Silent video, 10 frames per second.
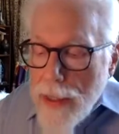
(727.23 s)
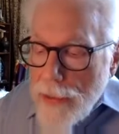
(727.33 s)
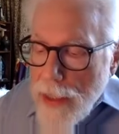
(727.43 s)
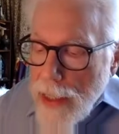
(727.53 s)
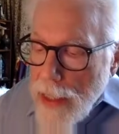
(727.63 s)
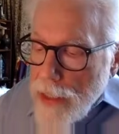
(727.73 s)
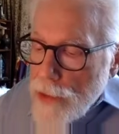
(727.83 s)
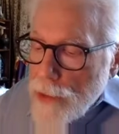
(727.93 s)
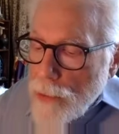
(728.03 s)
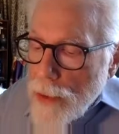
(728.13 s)
in the
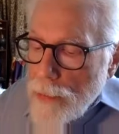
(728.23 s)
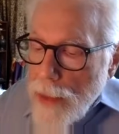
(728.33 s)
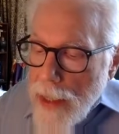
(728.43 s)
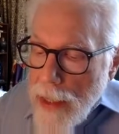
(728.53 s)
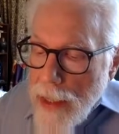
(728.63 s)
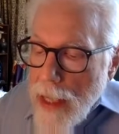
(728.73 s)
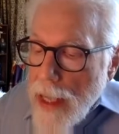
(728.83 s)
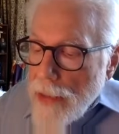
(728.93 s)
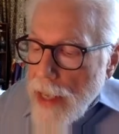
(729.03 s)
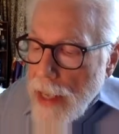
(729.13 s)
east would be
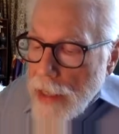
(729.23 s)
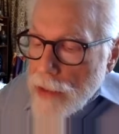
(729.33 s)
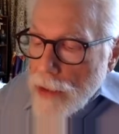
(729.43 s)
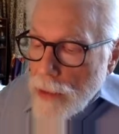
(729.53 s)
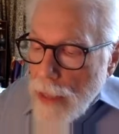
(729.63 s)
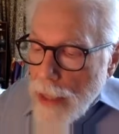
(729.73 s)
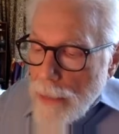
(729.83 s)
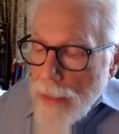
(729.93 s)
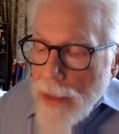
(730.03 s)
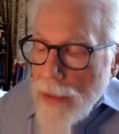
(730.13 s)
the
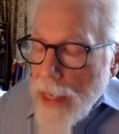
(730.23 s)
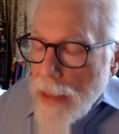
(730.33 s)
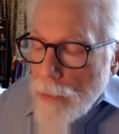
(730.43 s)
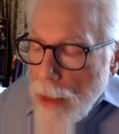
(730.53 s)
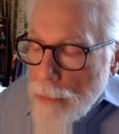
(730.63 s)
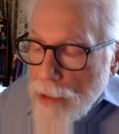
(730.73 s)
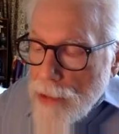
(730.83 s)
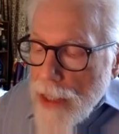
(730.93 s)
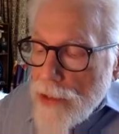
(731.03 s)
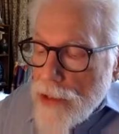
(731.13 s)
hexagram that
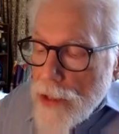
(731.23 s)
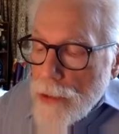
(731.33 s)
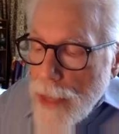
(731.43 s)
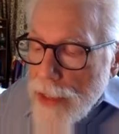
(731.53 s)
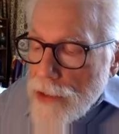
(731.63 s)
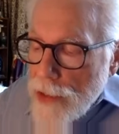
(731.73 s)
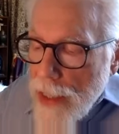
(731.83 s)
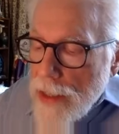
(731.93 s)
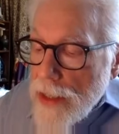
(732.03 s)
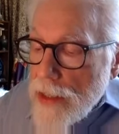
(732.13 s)
represents the
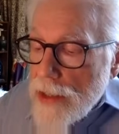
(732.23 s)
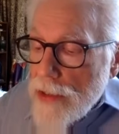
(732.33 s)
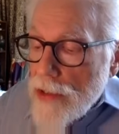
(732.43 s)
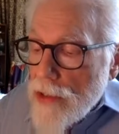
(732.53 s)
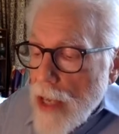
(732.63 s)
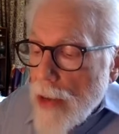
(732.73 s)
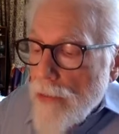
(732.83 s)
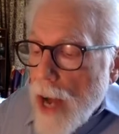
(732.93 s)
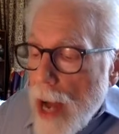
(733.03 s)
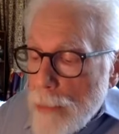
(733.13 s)
transcendence
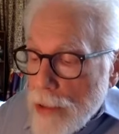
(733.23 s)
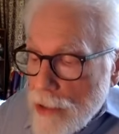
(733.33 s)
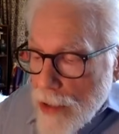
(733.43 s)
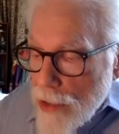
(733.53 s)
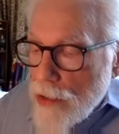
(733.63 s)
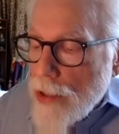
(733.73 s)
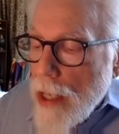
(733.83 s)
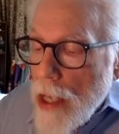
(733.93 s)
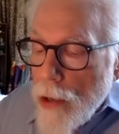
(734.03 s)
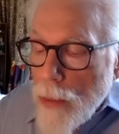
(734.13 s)
of opposites,
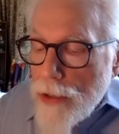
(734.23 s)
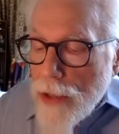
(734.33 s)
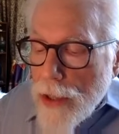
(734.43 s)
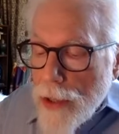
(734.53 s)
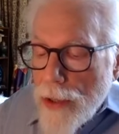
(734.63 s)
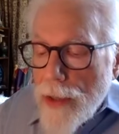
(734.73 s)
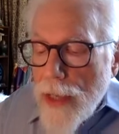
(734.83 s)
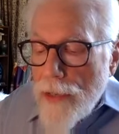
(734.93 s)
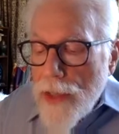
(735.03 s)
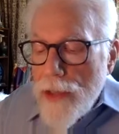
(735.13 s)
which occur
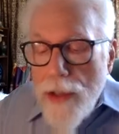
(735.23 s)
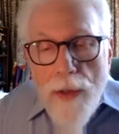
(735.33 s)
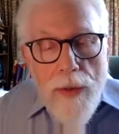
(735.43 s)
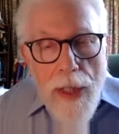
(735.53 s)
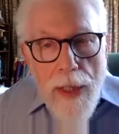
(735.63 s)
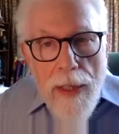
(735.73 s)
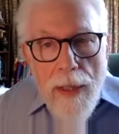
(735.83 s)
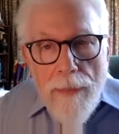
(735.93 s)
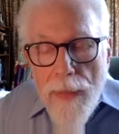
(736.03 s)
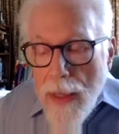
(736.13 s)
at the
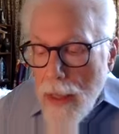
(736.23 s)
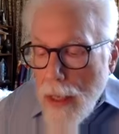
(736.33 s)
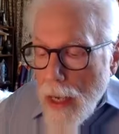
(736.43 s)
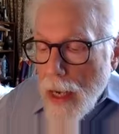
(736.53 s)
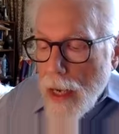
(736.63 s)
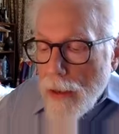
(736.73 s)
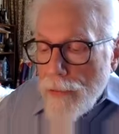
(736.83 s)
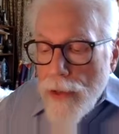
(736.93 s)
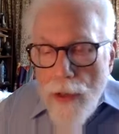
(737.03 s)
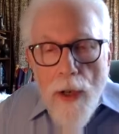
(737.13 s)
union
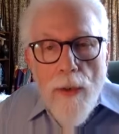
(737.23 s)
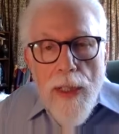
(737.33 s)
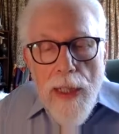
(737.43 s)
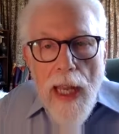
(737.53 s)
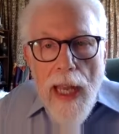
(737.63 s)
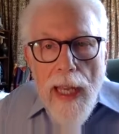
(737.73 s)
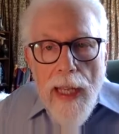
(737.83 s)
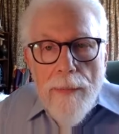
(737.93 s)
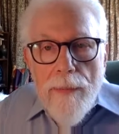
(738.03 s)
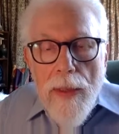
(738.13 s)
of Yod and hay.